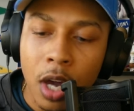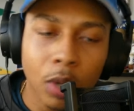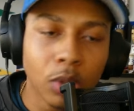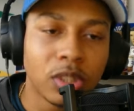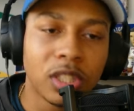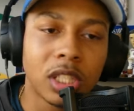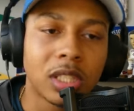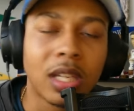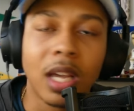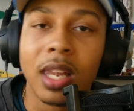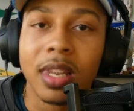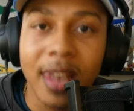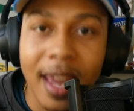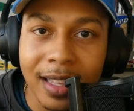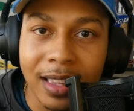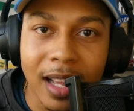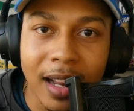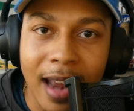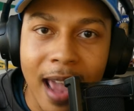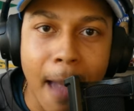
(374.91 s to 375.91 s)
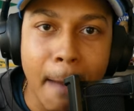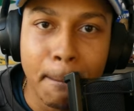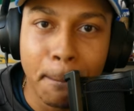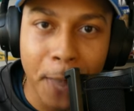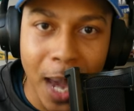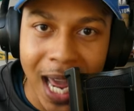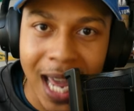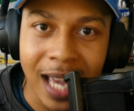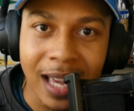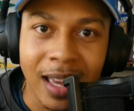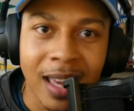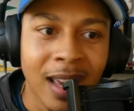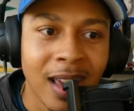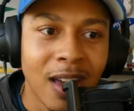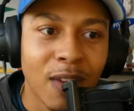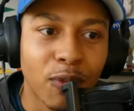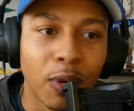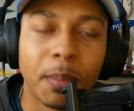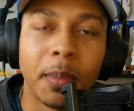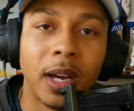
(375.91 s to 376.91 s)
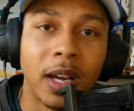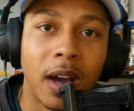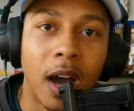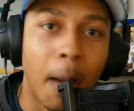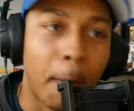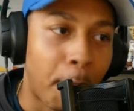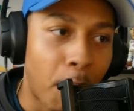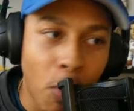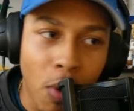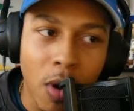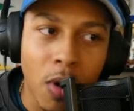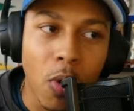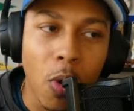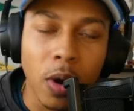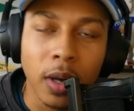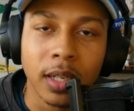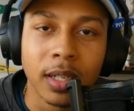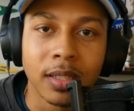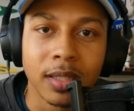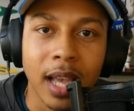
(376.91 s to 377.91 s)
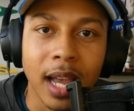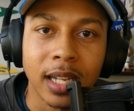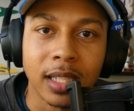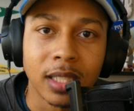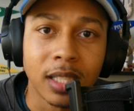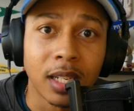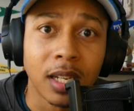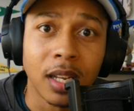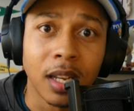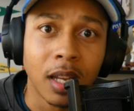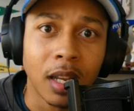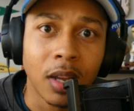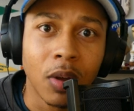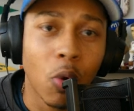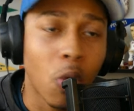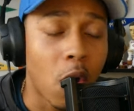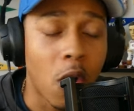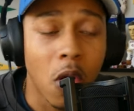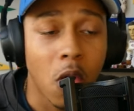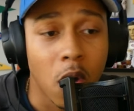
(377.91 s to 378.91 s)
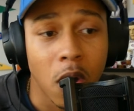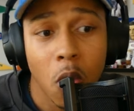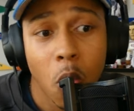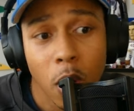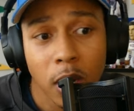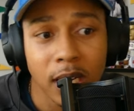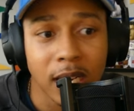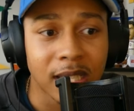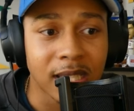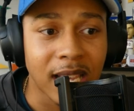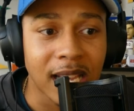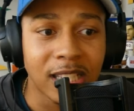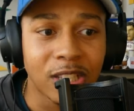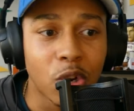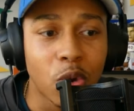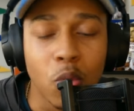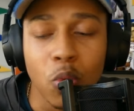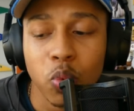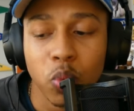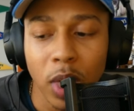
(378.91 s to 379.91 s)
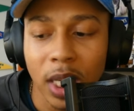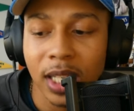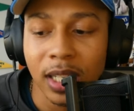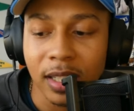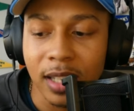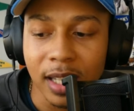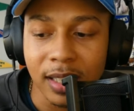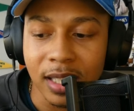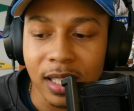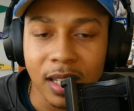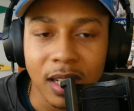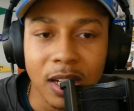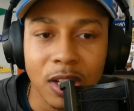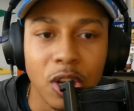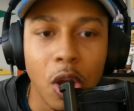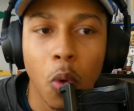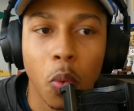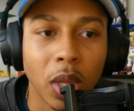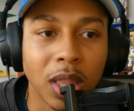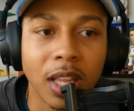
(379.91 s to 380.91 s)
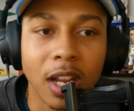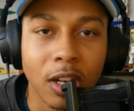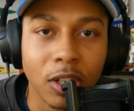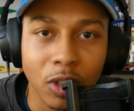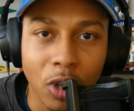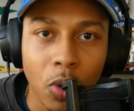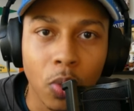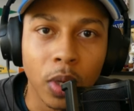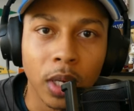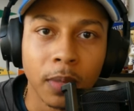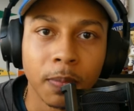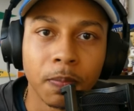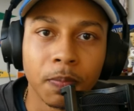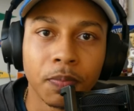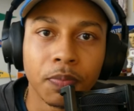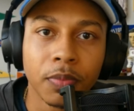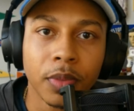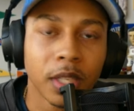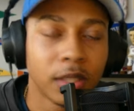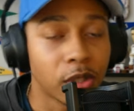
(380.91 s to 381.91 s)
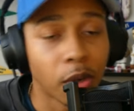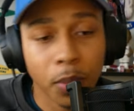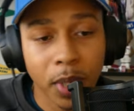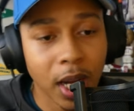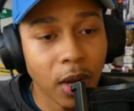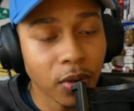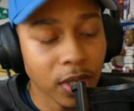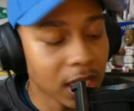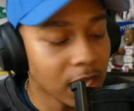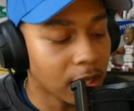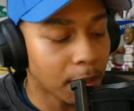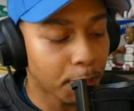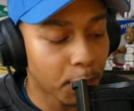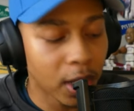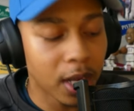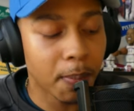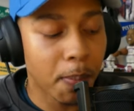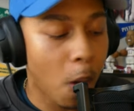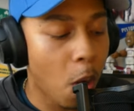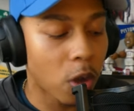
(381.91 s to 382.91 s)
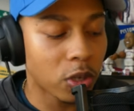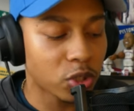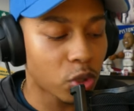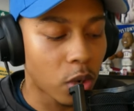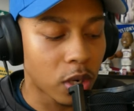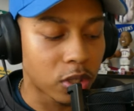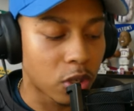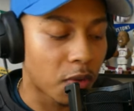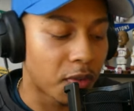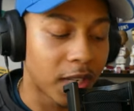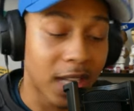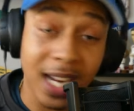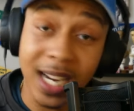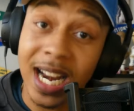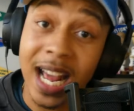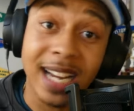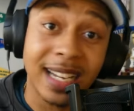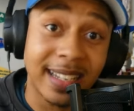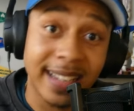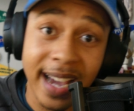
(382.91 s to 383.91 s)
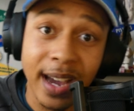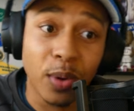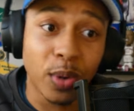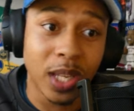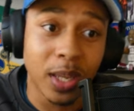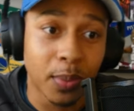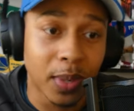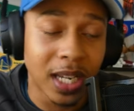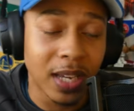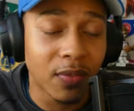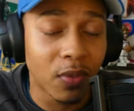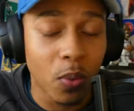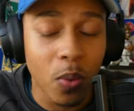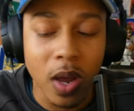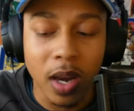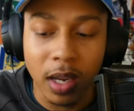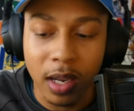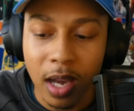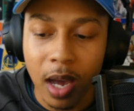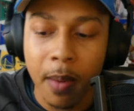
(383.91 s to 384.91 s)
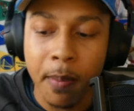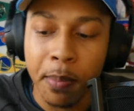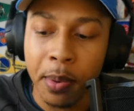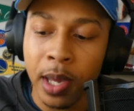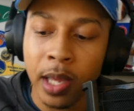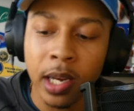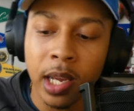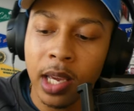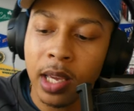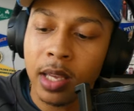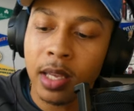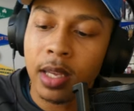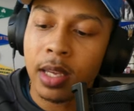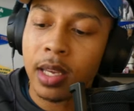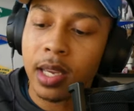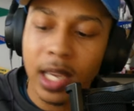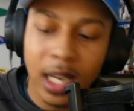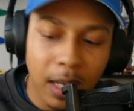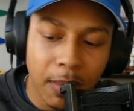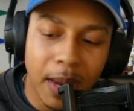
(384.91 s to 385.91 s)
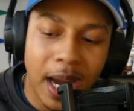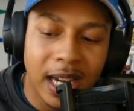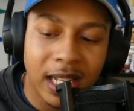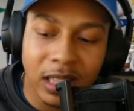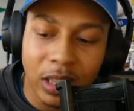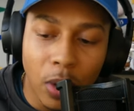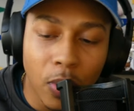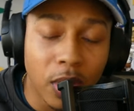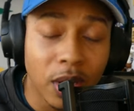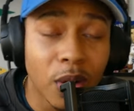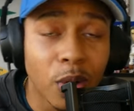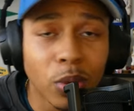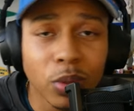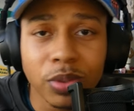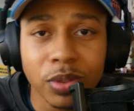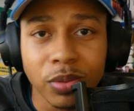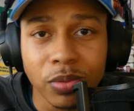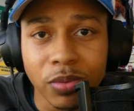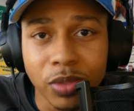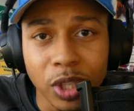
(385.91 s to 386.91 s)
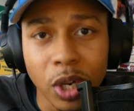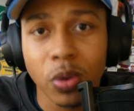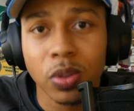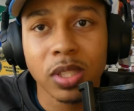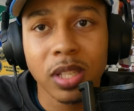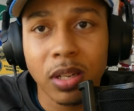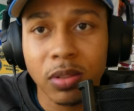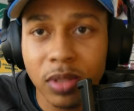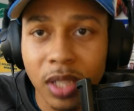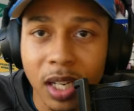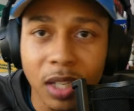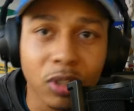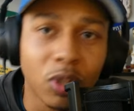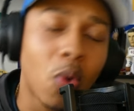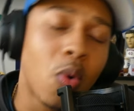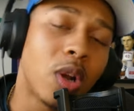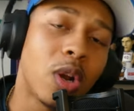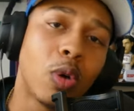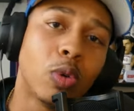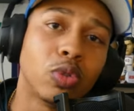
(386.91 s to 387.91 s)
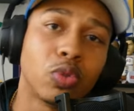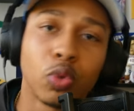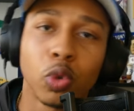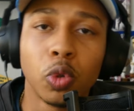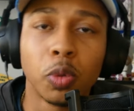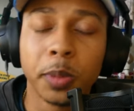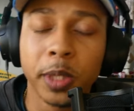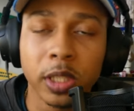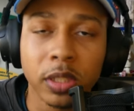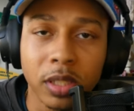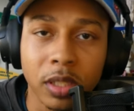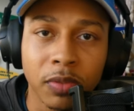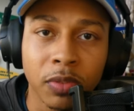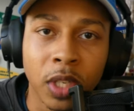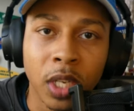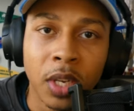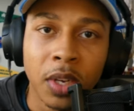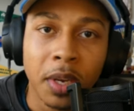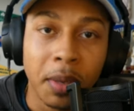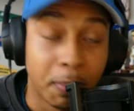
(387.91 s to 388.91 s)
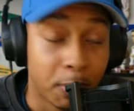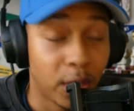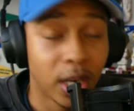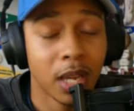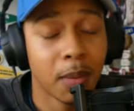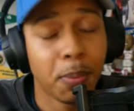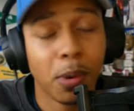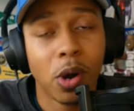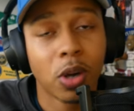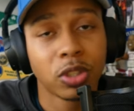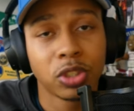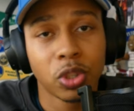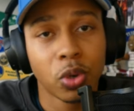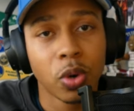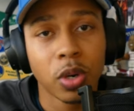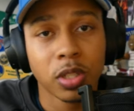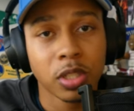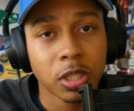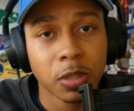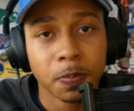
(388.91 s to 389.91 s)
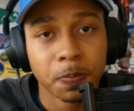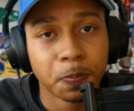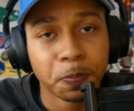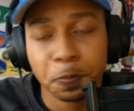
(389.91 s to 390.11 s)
who's just collecting that bank from a, a poor organization or, or an organization who really doesn't know what they're doing. So we don't need to bring Paul George over there. And I doubt he would even want to come. But anybody throwing those jokes out there, throwing those rumors of bringing Paul George,